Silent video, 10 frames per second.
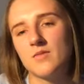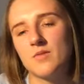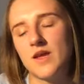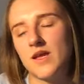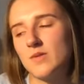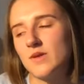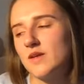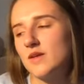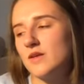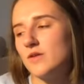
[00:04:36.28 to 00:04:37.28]

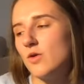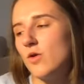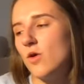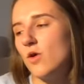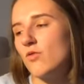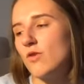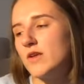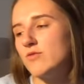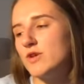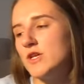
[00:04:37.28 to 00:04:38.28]
Maybe you
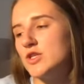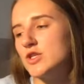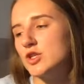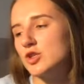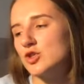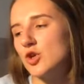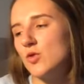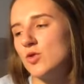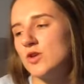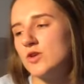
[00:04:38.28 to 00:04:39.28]
already reached the
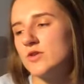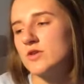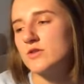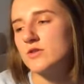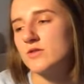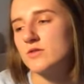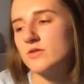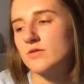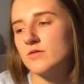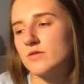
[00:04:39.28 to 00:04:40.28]
shoulders
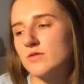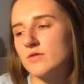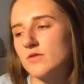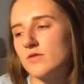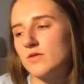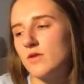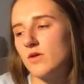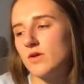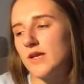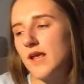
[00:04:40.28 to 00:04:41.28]

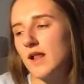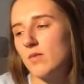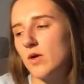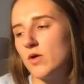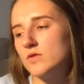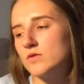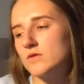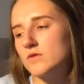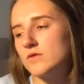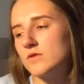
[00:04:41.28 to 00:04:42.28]
or the elbows.